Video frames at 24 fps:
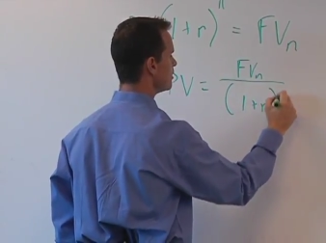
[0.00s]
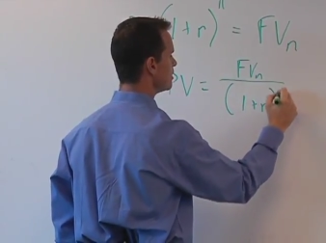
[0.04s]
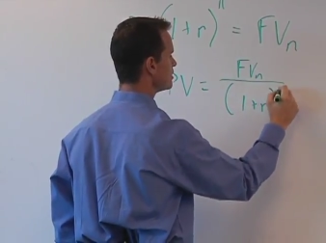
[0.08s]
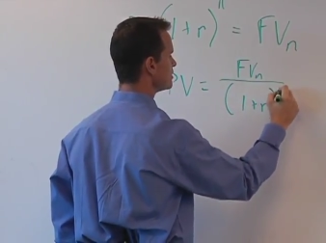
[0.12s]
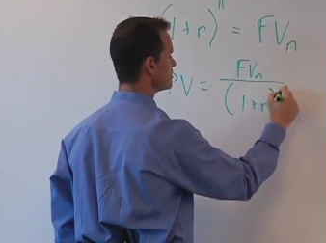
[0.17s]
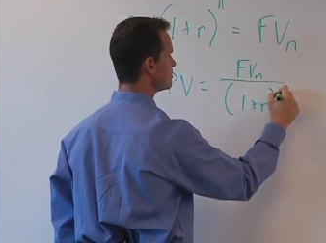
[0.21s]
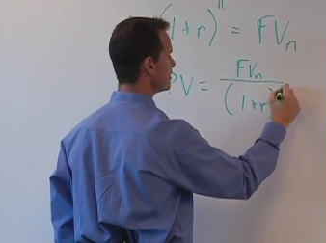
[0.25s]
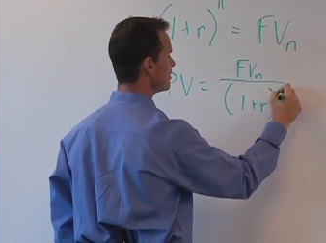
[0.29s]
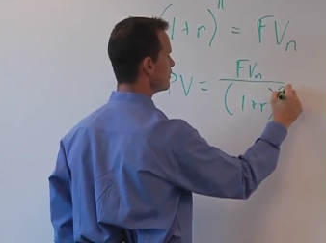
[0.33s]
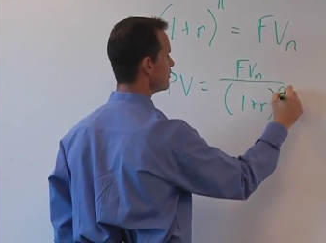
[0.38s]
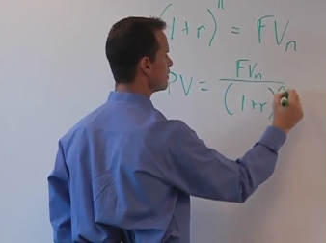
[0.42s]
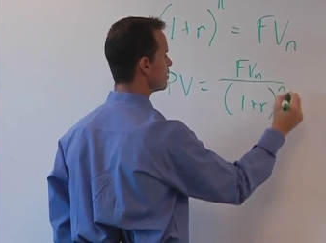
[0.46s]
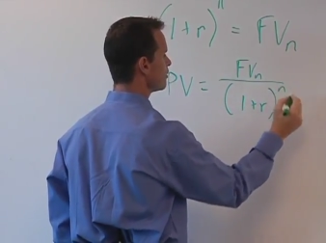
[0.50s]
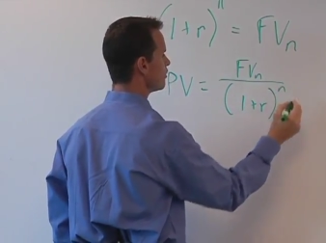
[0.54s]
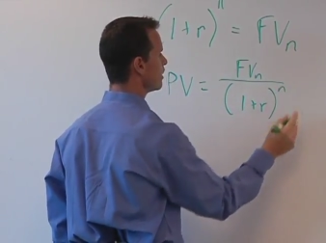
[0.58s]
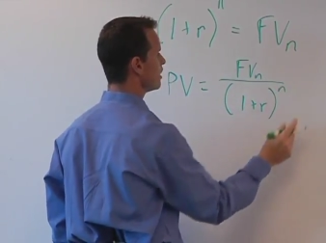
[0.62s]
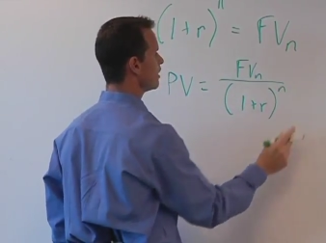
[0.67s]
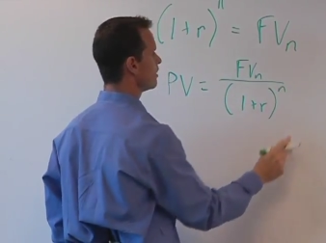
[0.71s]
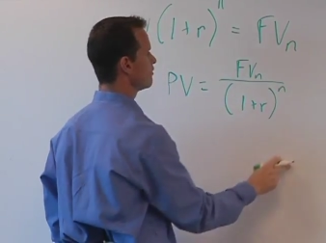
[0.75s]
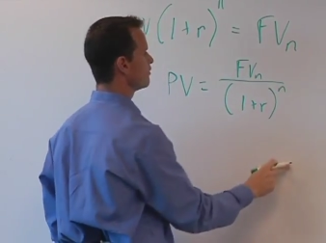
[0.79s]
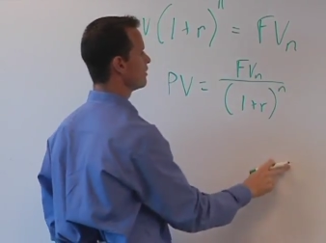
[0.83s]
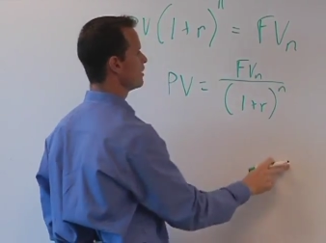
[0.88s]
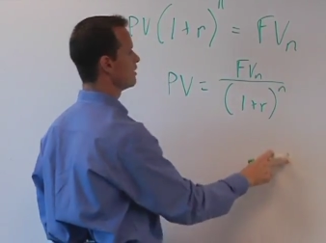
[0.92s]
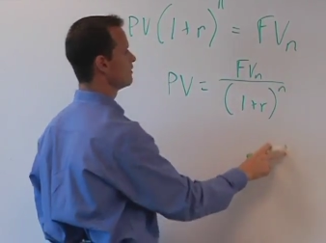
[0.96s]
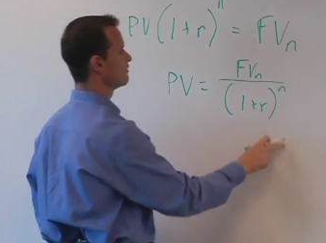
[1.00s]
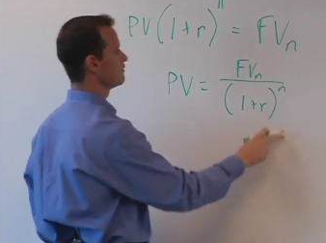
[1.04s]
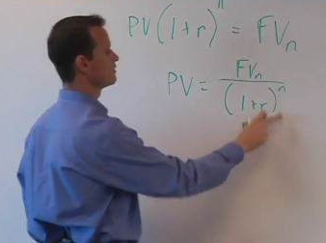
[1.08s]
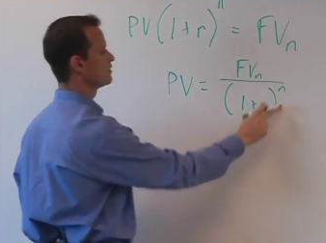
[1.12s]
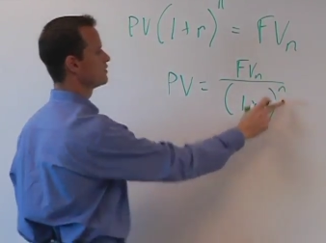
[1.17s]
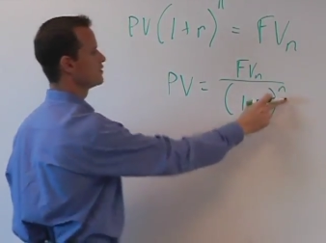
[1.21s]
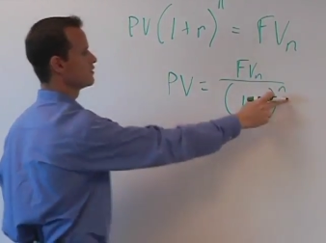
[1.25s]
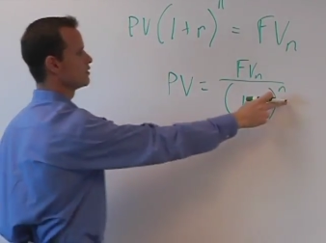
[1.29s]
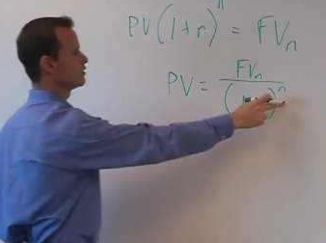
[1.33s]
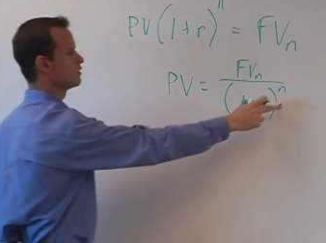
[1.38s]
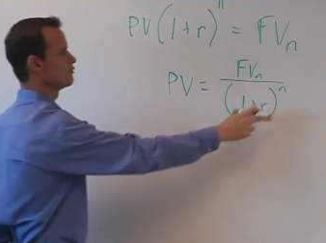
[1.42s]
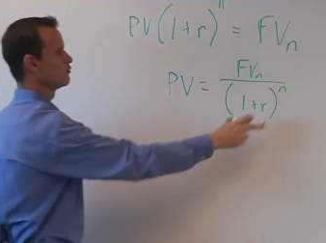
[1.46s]
plus my required rate of
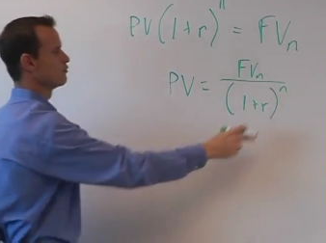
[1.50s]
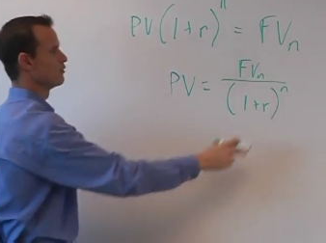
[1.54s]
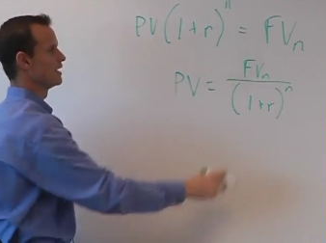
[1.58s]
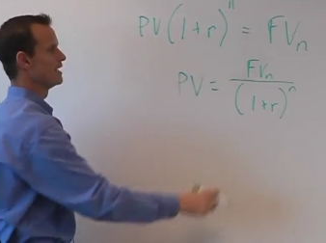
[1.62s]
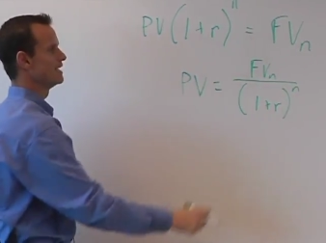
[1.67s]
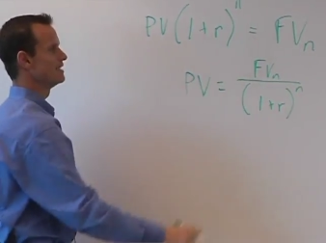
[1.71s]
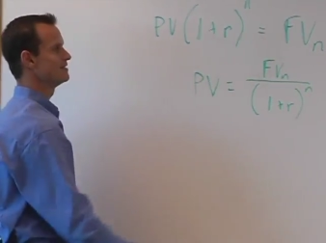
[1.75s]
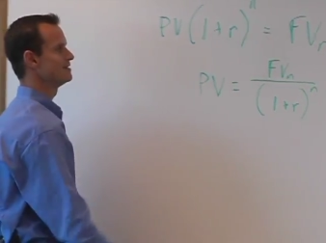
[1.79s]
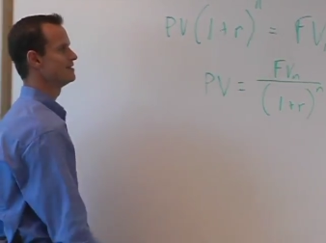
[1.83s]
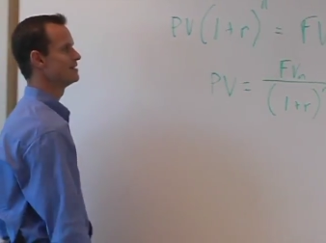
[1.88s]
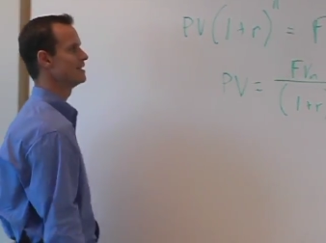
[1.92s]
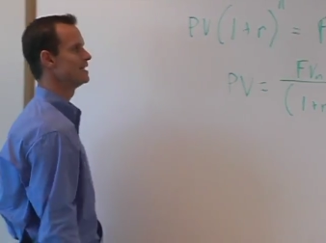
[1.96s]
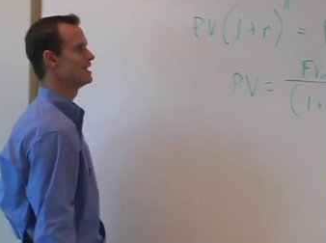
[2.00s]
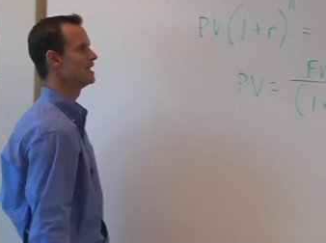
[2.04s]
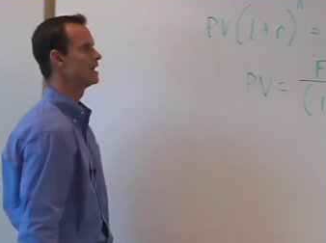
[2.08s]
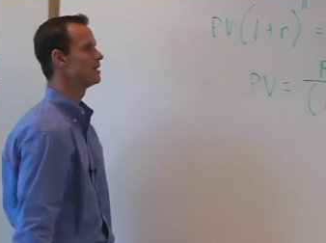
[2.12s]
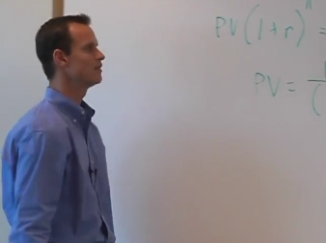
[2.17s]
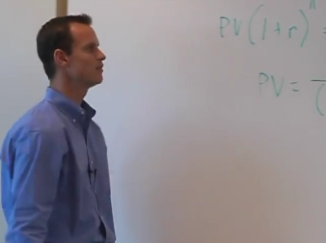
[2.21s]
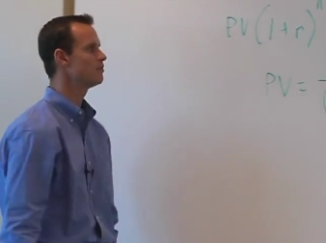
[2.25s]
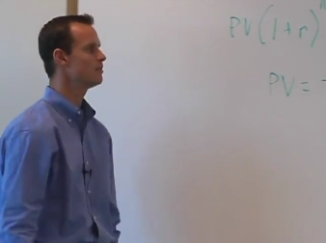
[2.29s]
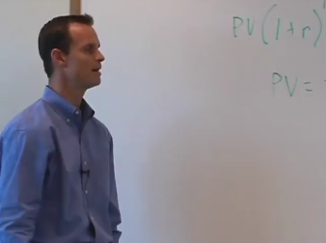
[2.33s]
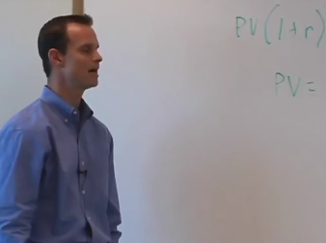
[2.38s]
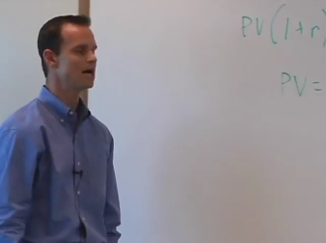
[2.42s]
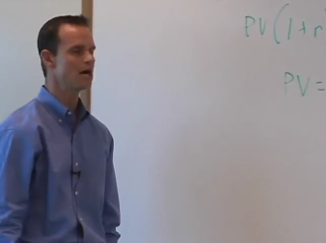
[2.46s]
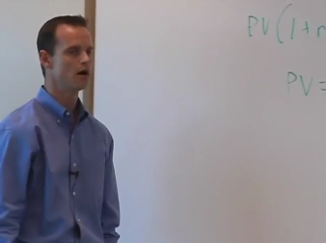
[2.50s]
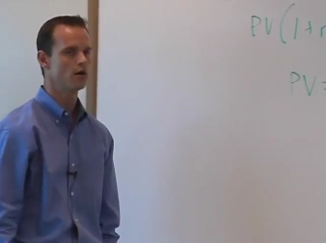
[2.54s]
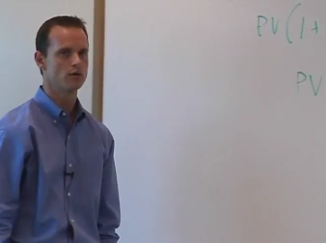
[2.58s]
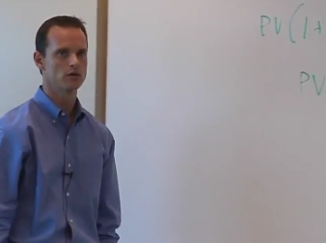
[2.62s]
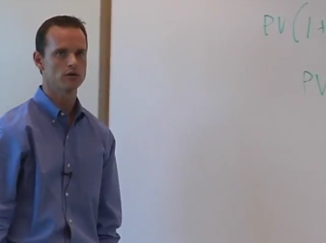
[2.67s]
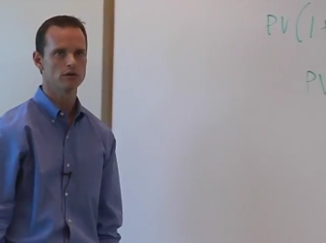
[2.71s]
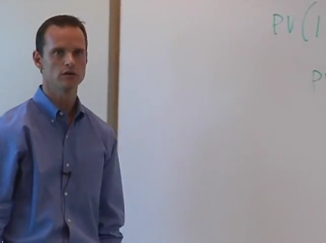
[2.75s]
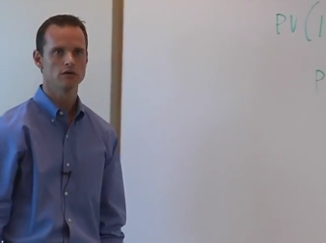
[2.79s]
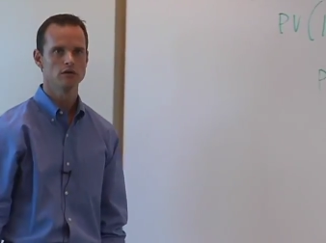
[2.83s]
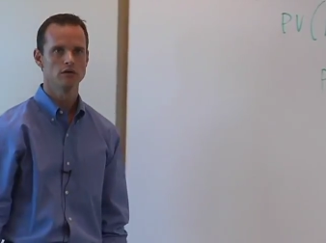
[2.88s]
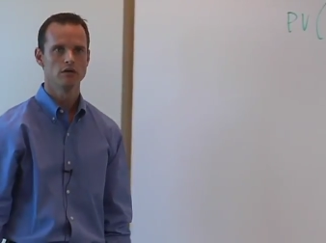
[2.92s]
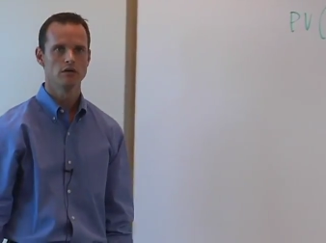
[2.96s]
return, raised to the nth
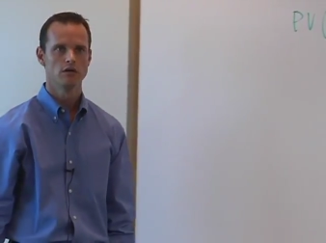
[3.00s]
power,